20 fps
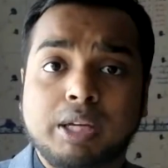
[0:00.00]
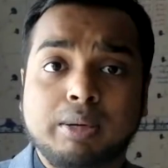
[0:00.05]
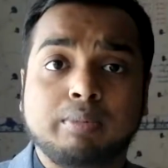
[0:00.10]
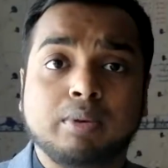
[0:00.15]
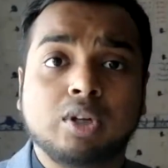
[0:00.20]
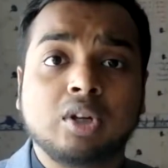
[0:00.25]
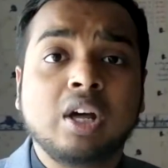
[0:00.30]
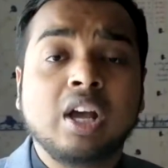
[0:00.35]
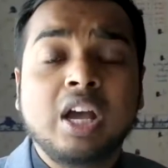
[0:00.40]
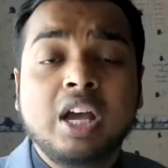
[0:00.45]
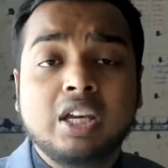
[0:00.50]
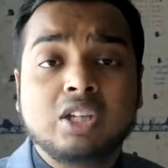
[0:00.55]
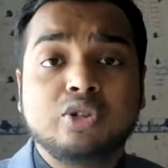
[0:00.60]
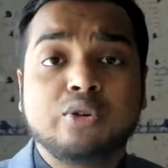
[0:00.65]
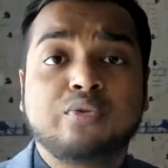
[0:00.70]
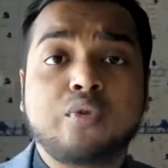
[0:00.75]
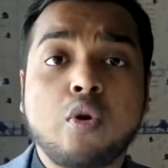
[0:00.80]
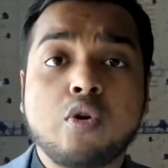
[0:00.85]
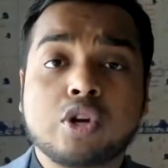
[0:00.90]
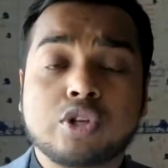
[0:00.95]
people,
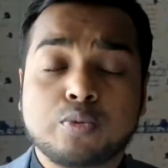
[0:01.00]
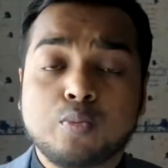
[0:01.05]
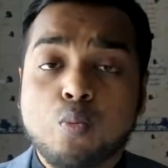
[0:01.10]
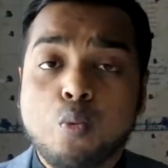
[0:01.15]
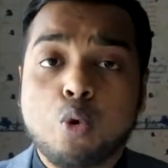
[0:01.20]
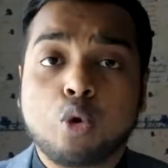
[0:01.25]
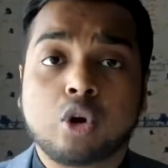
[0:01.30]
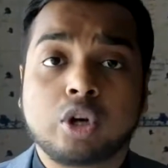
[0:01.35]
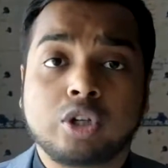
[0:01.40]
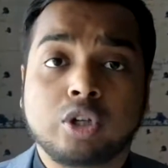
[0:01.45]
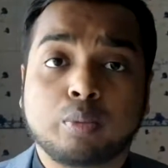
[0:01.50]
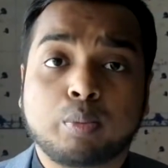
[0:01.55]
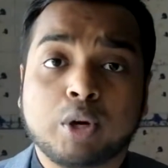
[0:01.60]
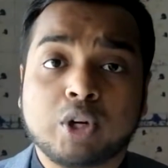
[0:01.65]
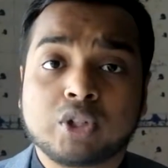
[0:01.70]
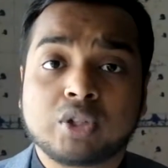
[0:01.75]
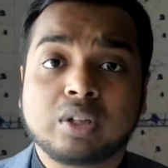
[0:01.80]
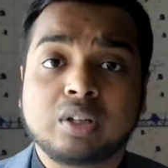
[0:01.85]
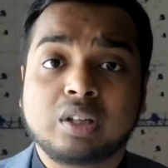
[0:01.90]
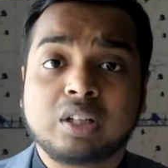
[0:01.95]
you focus more on your
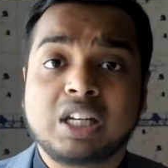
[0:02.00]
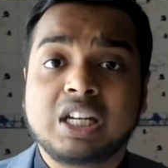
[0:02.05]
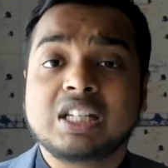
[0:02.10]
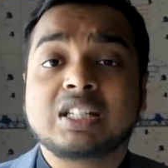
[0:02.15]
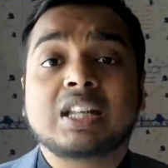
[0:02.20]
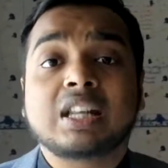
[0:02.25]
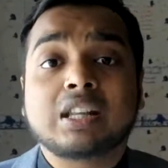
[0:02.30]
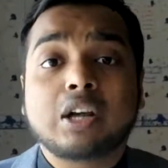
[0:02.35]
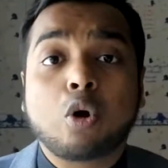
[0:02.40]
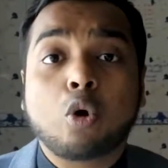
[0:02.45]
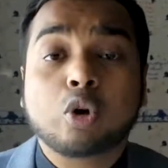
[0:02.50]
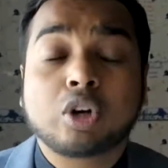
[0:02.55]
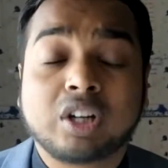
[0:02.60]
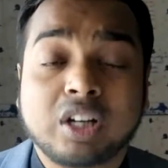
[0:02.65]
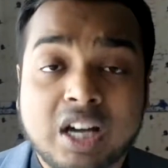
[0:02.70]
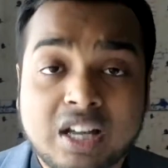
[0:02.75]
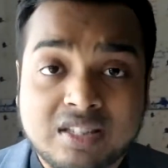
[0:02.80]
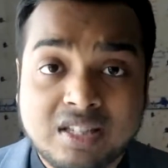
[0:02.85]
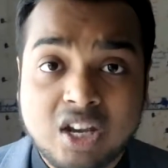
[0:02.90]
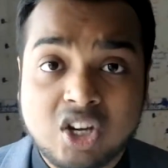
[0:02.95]
personal needs than the
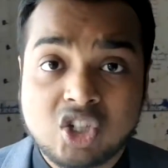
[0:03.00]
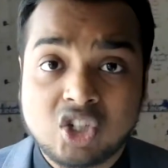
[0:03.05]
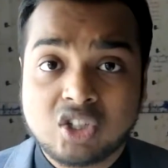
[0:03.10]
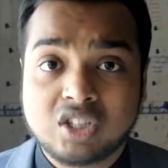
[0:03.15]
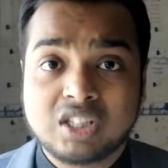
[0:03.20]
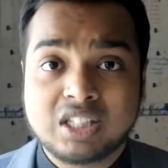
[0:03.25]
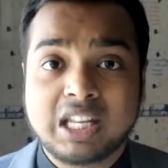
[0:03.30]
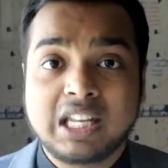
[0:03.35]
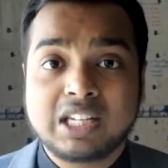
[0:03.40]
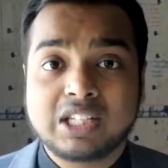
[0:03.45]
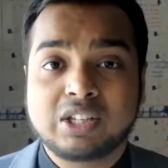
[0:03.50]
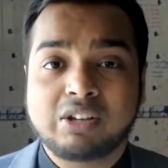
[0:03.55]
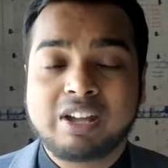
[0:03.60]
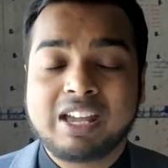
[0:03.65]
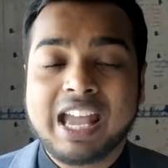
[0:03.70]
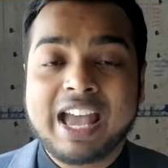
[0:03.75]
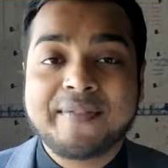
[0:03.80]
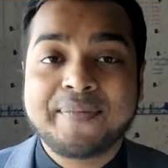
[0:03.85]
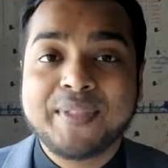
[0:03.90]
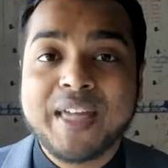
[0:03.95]
organization's needs.
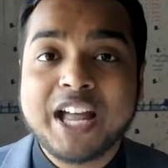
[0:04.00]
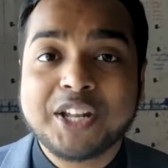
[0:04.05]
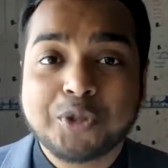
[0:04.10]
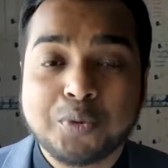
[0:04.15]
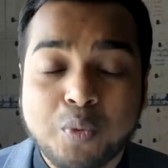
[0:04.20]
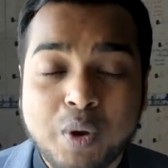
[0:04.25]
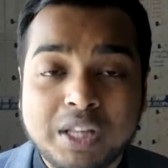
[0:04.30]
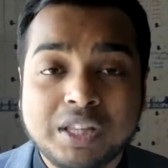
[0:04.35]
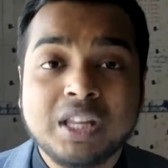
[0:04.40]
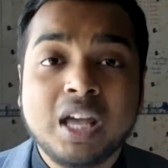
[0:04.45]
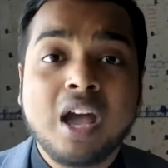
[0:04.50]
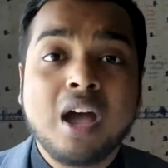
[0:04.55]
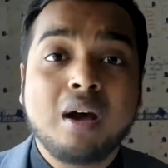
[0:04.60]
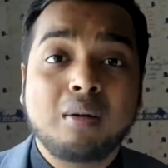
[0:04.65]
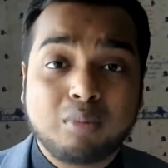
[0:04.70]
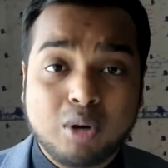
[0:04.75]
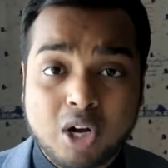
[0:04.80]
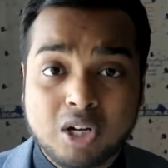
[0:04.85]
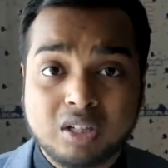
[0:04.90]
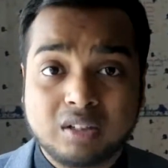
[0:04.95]
Okay, and that's when
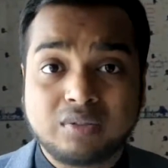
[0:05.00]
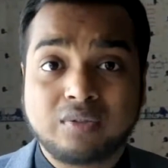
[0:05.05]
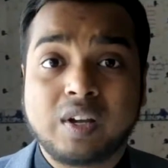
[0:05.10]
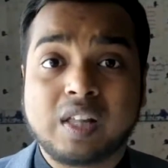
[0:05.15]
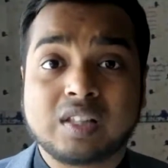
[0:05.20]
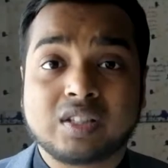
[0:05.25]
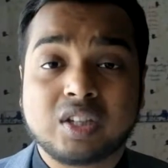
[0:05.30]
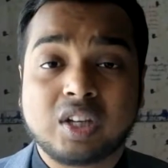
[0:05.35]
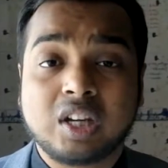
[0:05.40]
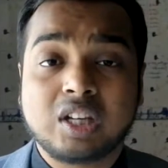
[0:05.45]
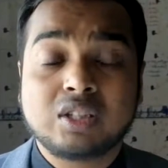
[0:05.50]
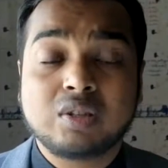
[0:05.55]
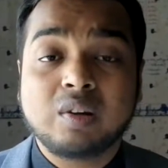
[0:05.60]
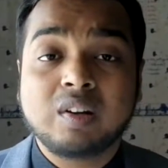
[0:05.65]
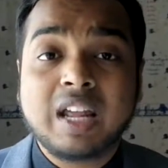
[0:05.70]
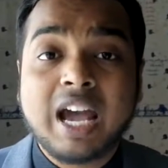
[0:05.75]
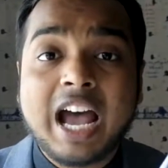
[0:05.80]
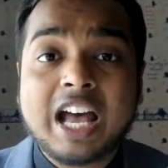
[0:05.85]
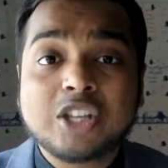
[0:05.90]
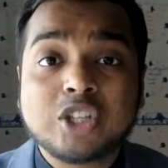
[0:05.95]
product fails. Okay,
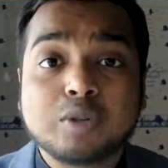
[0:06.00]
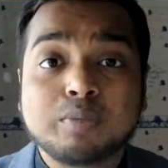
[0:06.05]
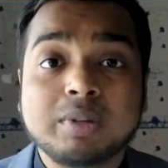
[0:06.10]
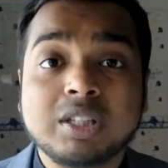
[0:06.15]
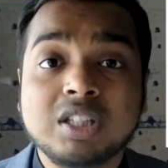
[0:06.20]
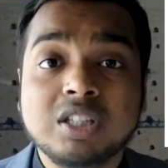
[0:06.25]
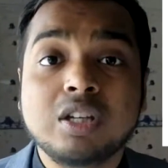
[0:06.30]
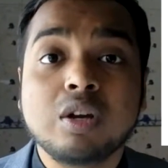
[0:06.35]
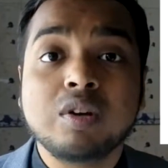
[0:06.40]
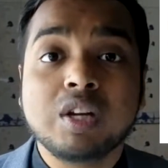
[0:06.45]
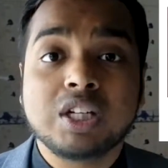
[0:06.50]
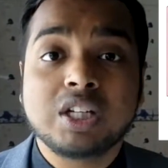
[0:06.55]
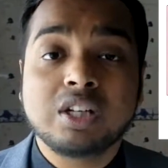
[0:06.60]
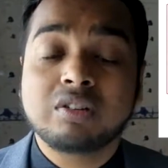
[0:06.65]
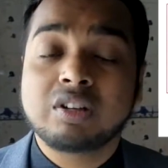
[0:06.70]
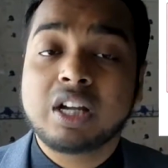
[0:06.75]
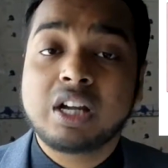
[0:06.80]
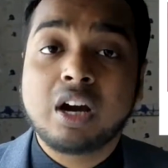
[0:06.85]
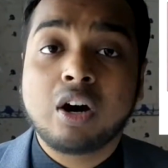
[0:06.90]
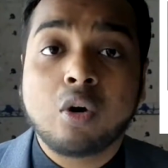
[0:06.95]
so it has to be
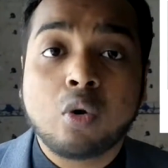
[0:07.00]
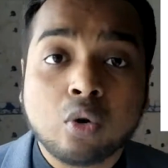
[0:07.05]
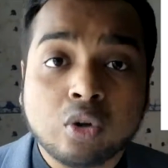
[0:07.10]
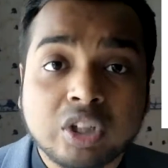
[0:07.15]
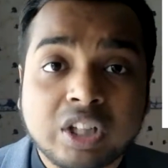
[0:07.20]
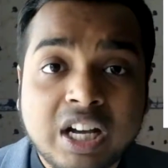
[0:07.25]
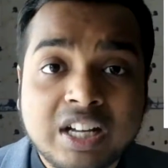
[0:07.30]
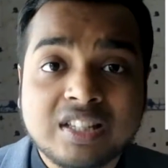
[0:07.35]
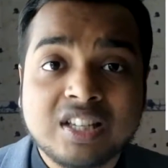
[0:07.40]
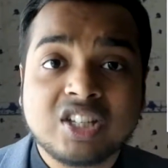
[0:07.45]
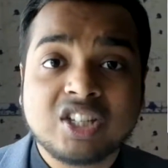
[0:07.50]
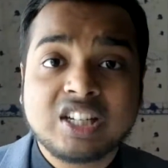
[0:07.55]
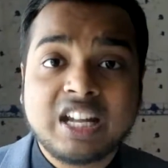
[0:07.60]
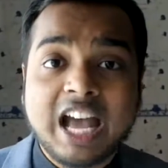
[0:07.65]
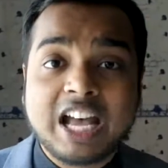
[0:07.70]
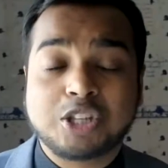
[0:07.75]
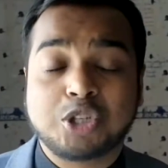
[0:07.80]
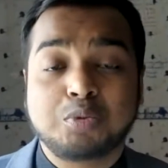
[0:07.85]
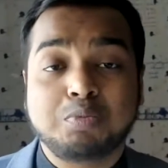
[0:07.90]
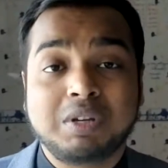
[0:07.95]
unity. Okay, our organization
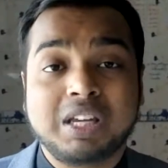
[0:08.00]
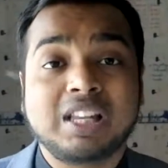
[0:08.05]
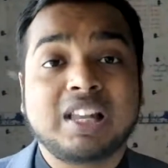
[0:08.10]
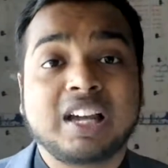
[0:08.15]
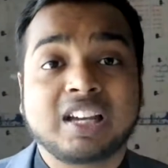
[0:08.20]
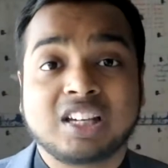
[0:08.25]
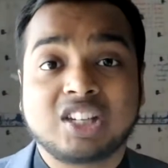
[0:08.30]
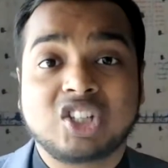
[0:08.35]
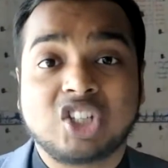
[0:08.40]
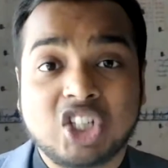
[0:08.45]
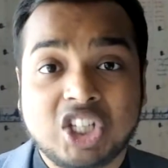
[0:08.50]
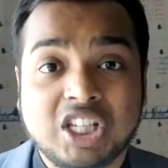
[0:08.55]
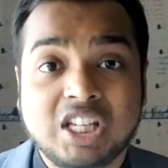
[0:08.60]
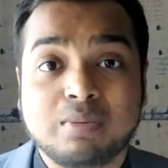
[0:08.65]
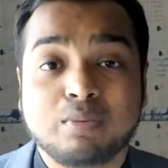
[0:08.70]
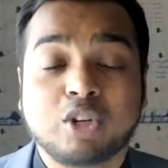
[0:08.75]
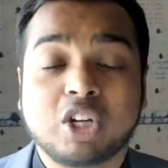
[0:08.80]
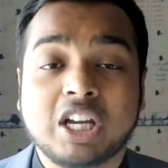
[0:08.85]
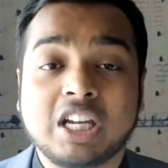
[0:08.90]
has to be like a team.